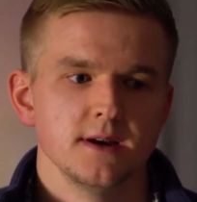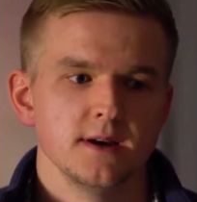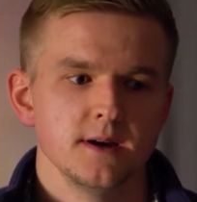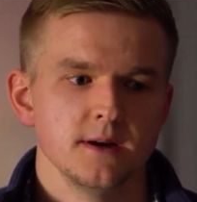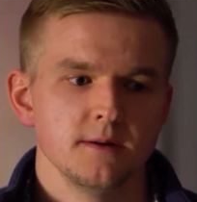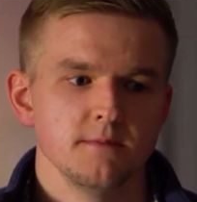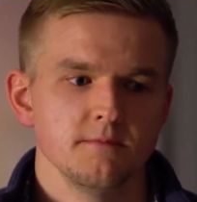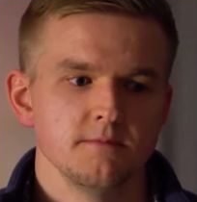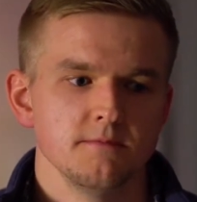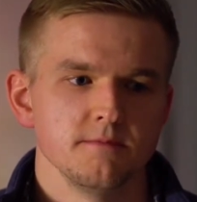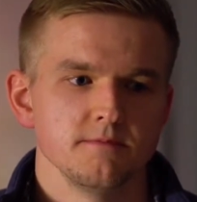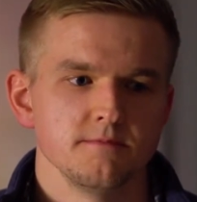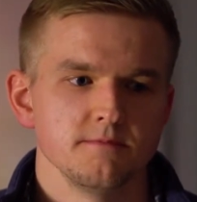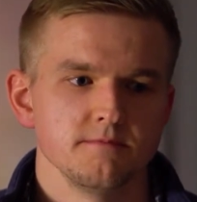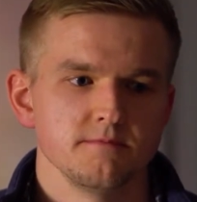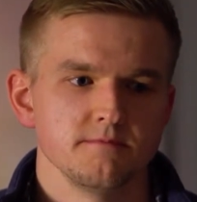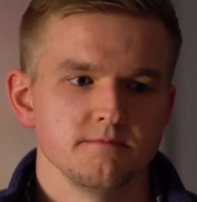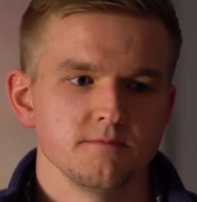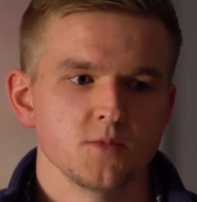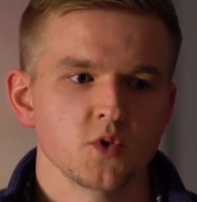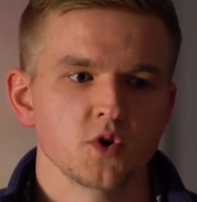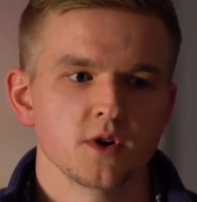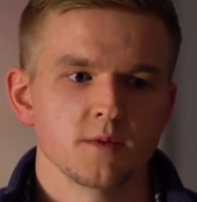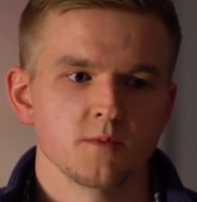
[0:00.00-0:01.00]
Um,
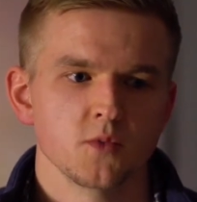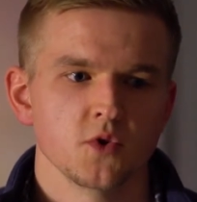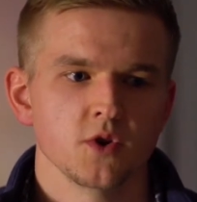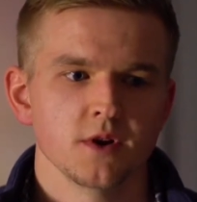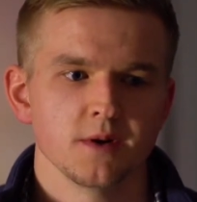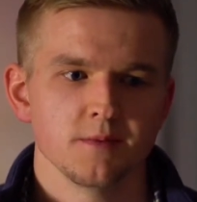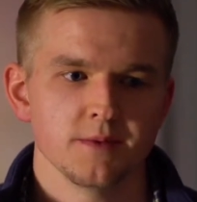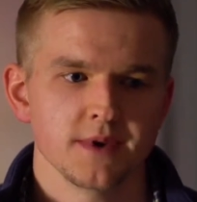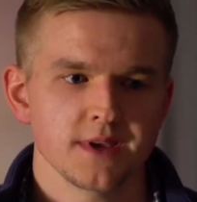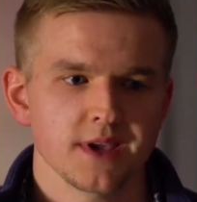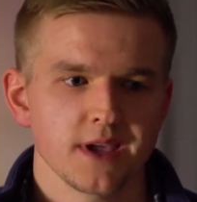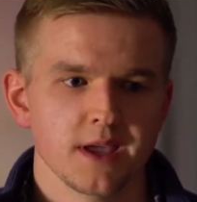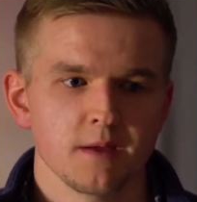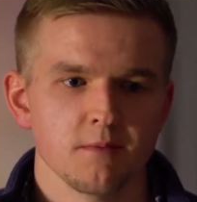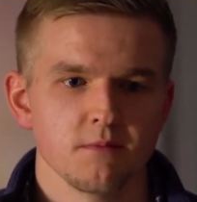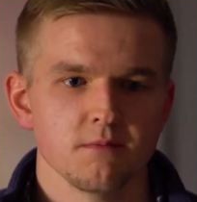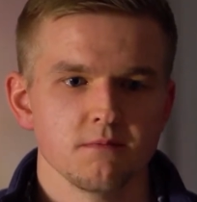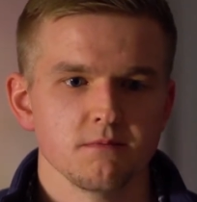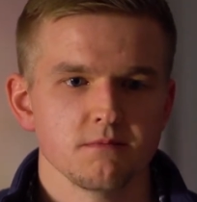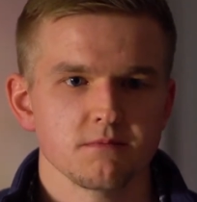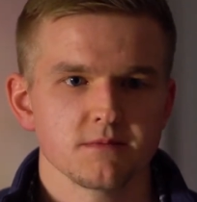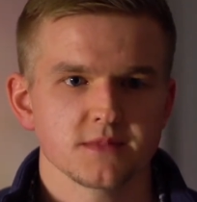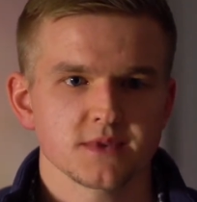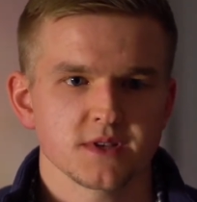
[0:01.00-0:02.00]
more and more, it
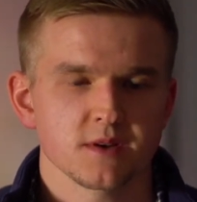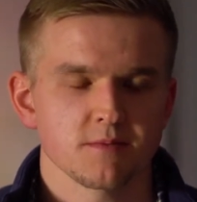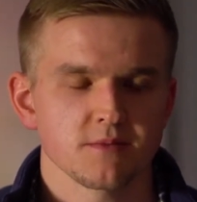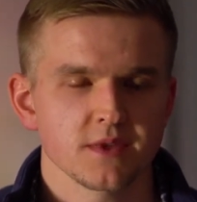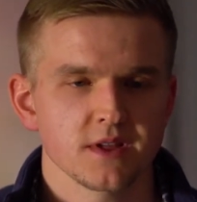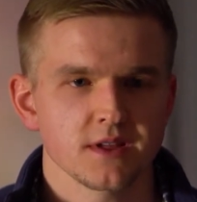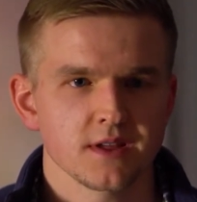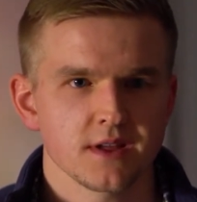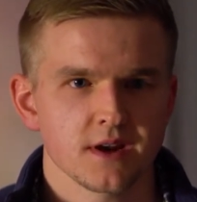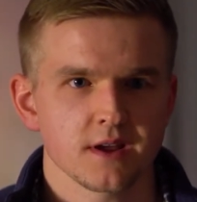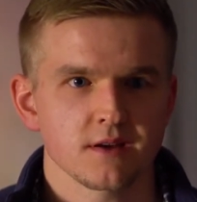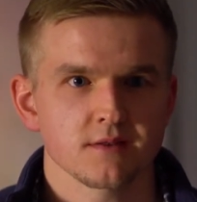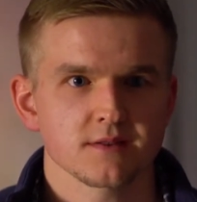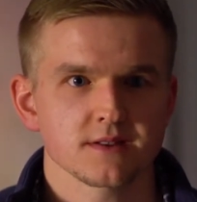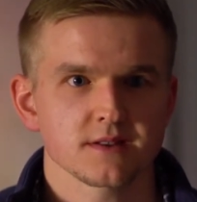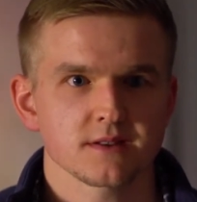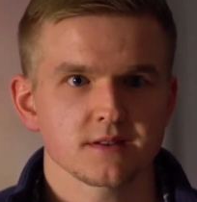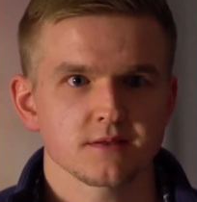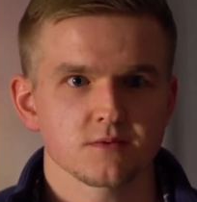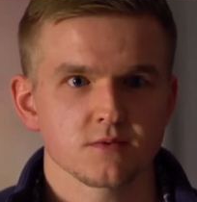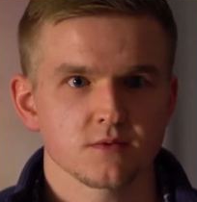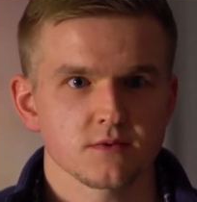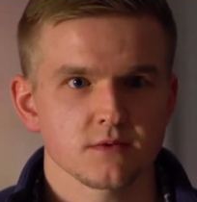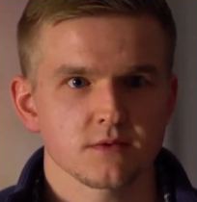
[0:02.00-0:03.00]
became something that I
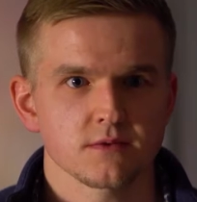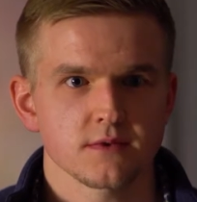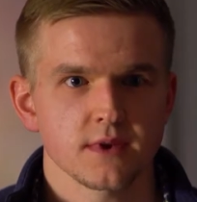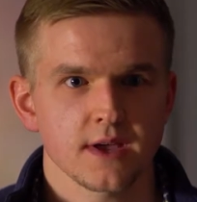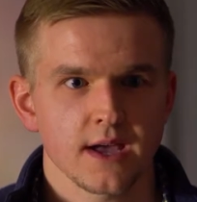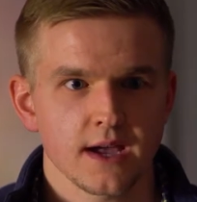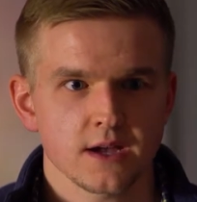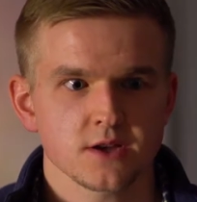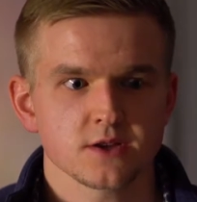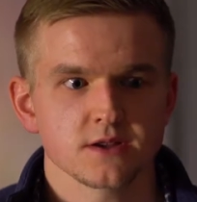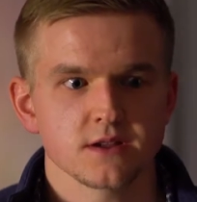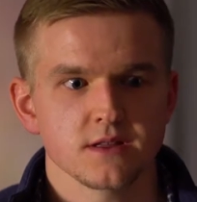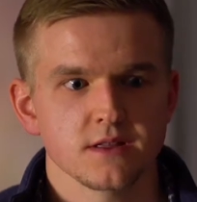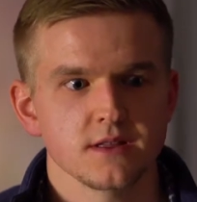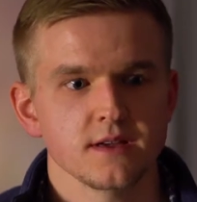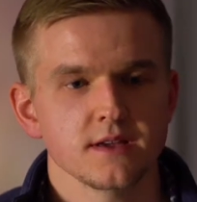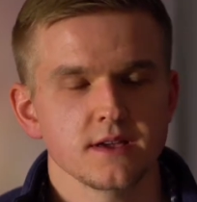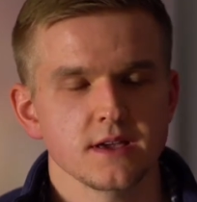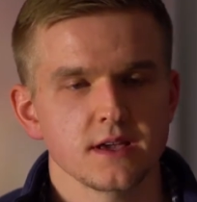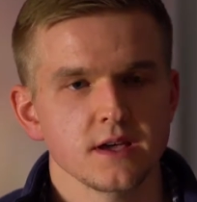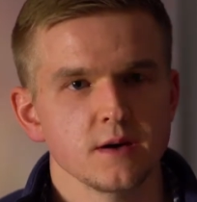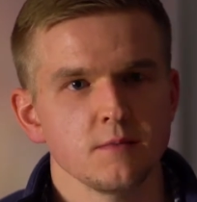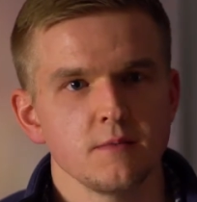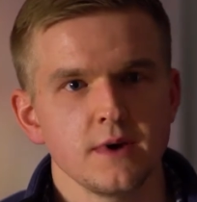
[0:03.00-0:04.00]
was actually
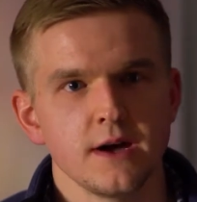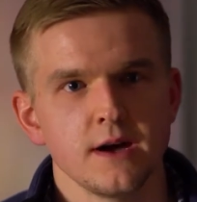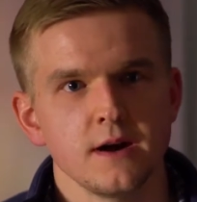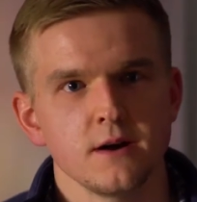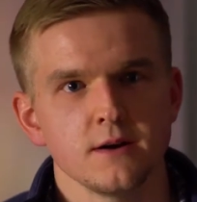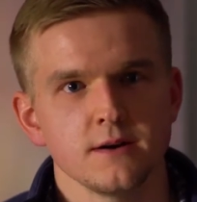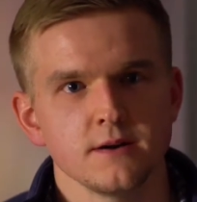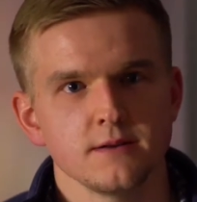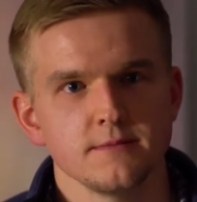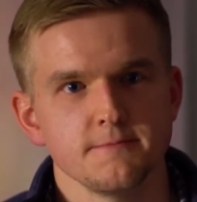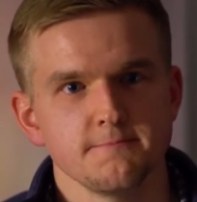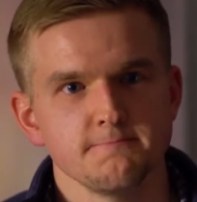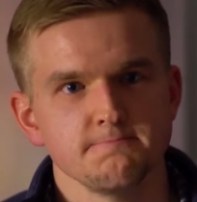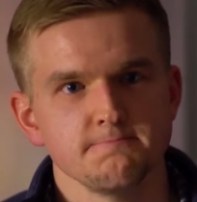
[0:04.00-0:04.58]
thinking about.